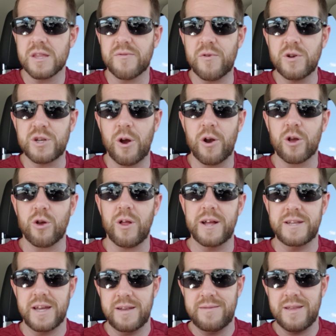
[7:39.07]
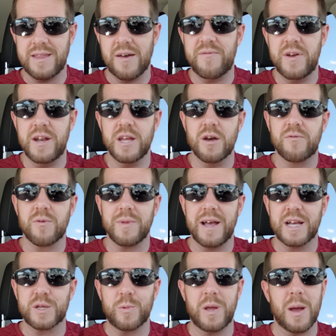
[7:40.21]
the first article I did, that video from
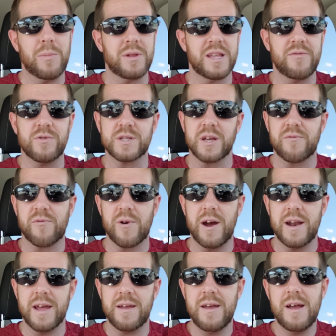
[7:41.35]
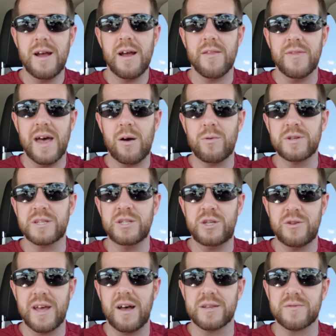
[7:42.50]
last week, I believe it was on Friday, that was in
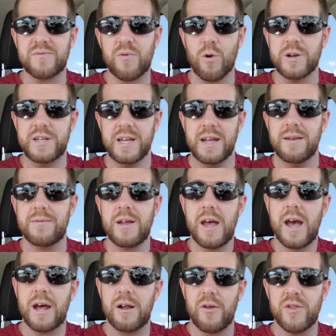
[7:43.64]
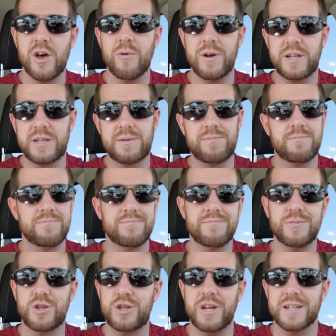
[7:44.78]
2014. And although it's,
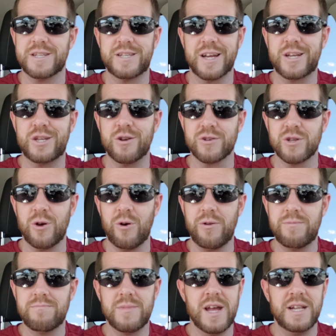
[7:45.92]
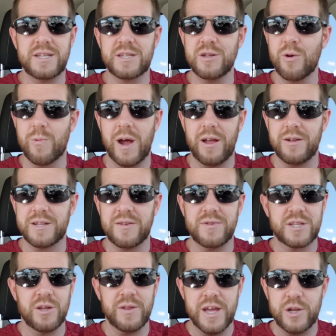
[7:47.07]
shit, 6 years old, it's still relative,
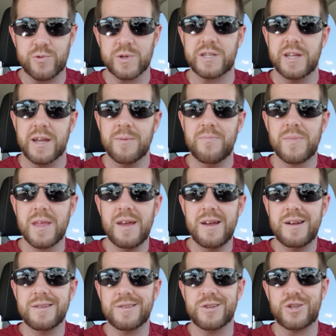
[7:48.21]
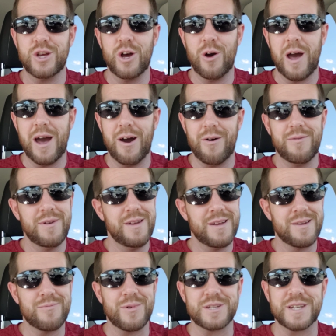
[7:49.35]
it's still interesting to show how,
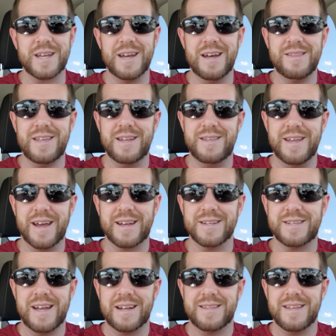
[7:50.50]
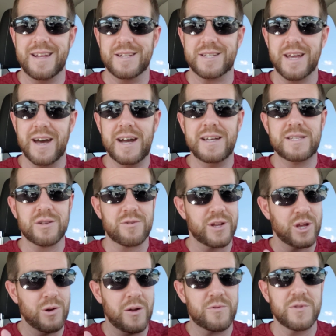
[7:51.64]
once again, the deck is stacked against guys. They're going
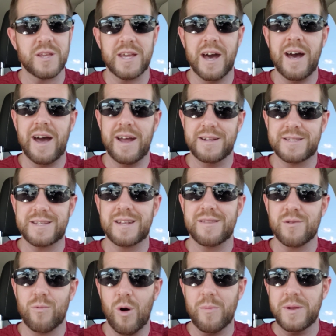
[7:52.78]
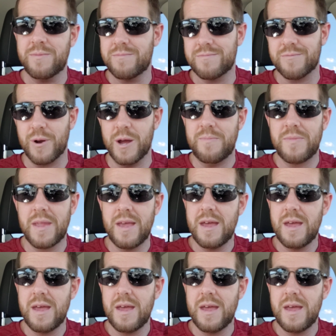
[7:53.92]
to go after the guy instead of the woman, right?